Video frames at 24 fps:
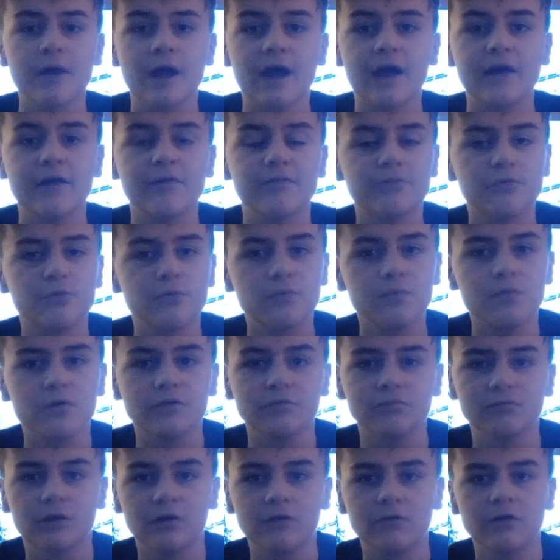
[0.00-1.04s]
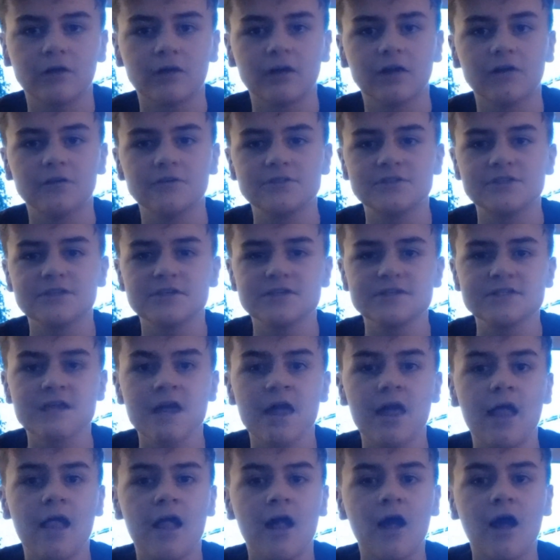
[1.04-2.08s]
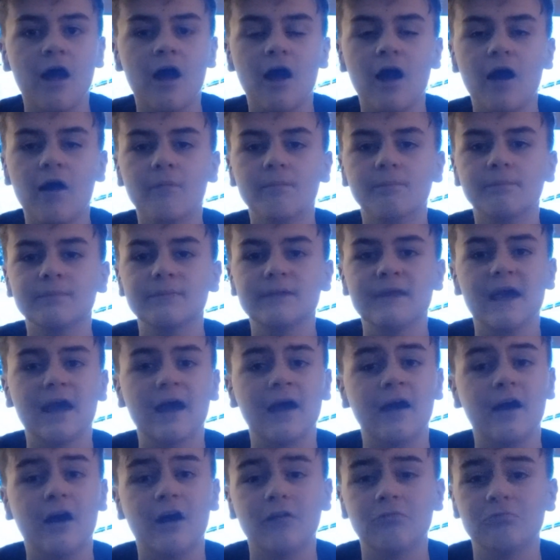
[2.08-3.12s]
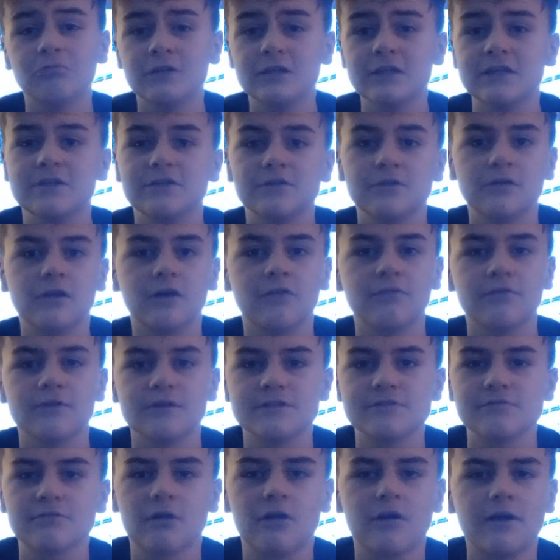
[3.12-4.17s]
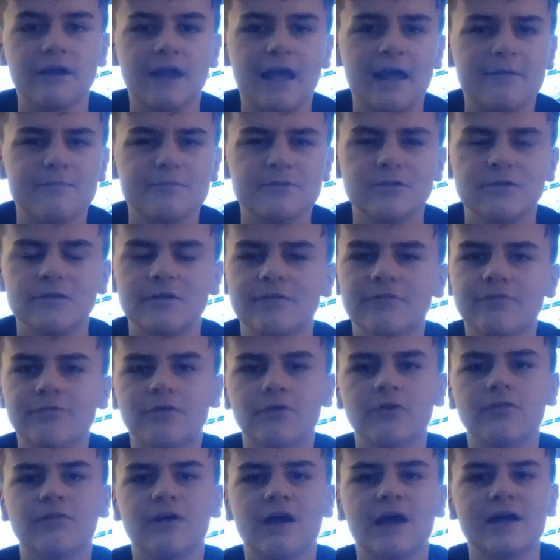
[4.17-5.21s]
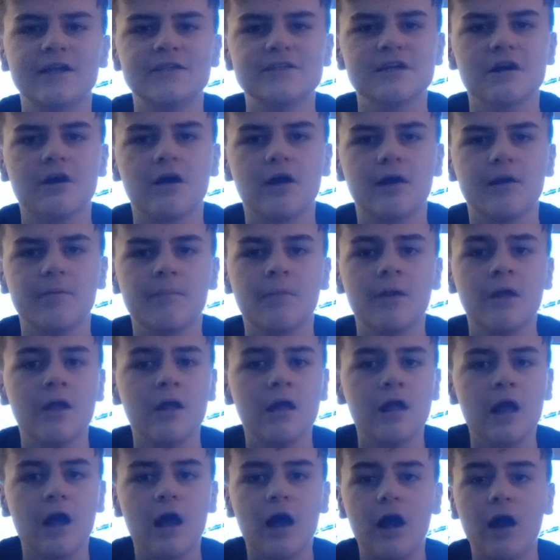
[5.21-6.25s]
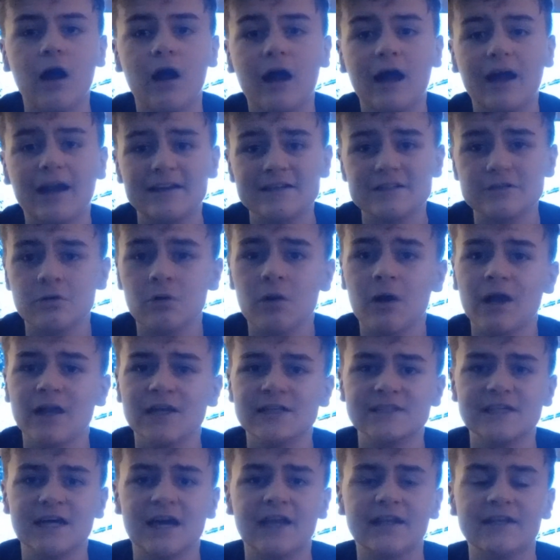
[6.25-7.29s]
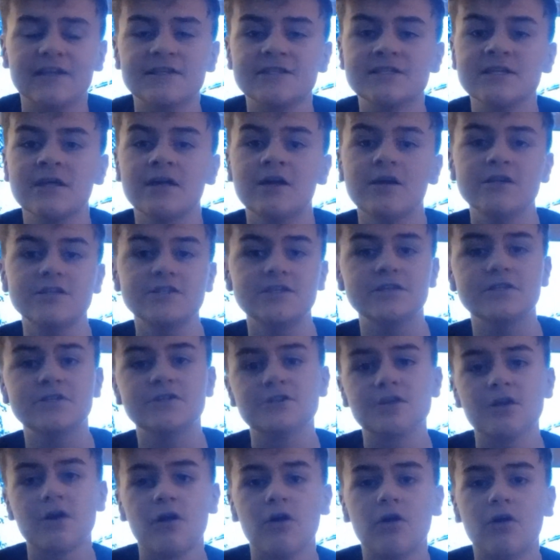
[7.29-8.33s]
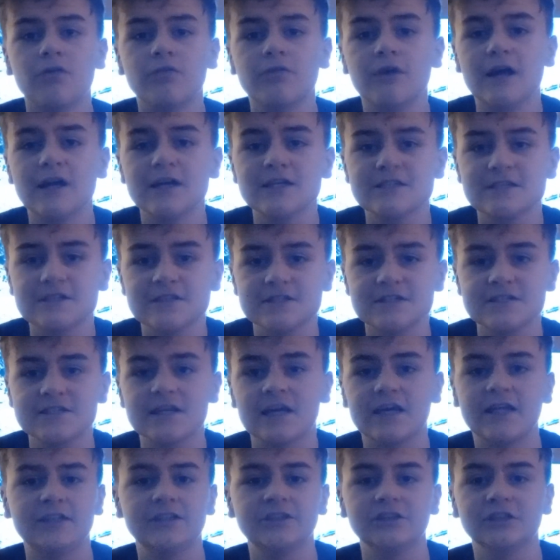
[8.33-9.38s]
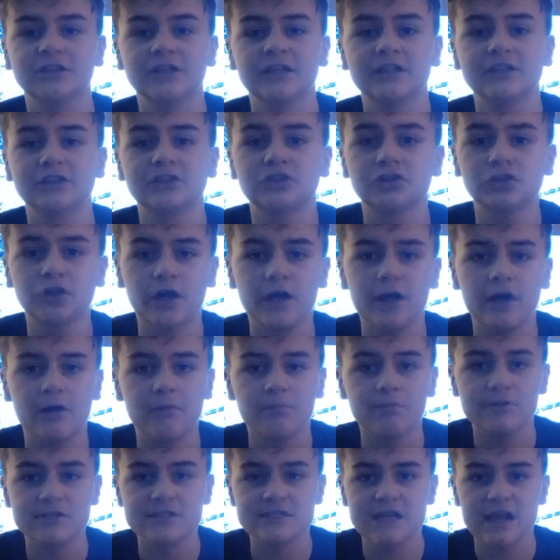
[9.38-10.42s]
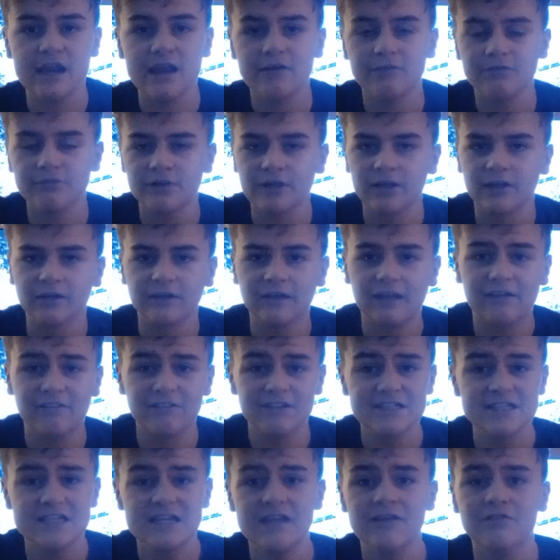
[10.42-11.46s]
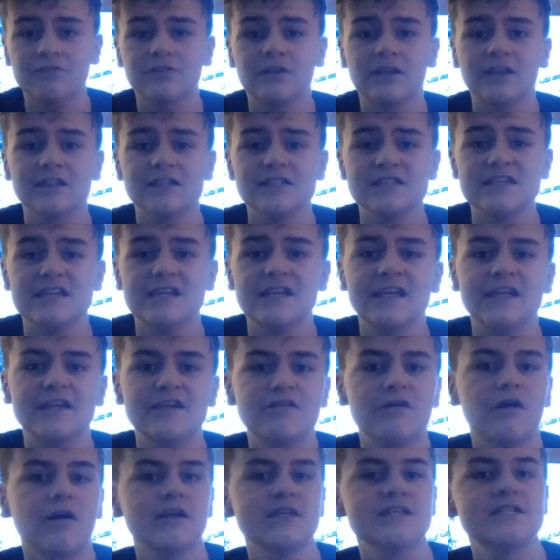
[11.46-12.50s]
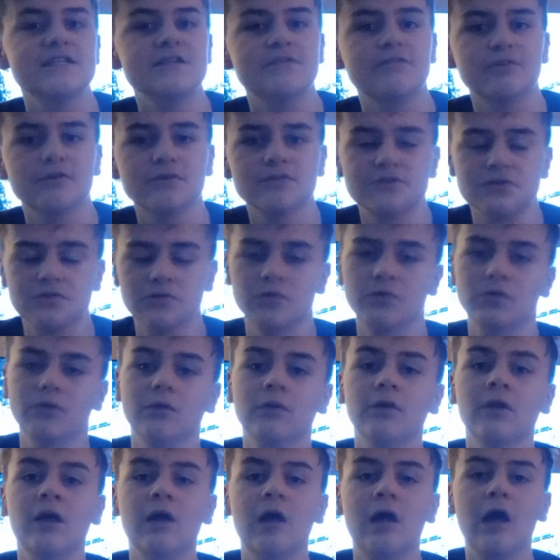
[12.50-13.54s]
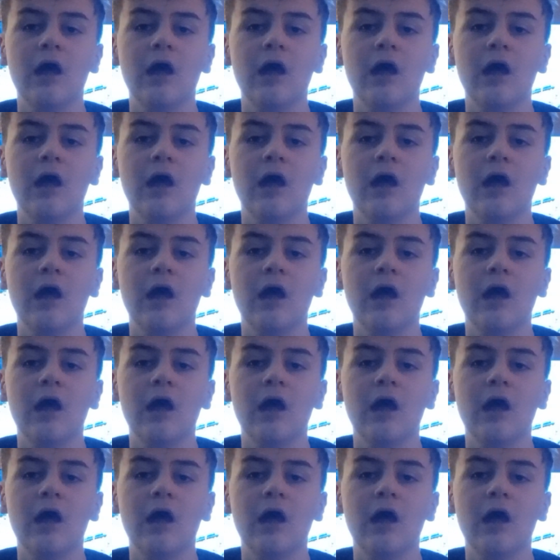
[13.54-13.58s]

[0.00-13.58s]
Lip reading: UK for wooden roller coasters. I really do love this ride, absolutely full of airtime, and it's quite intense. So you start off, exit the station, and straight up this lift hill. Now this lift hill is nearly 90 foot tall.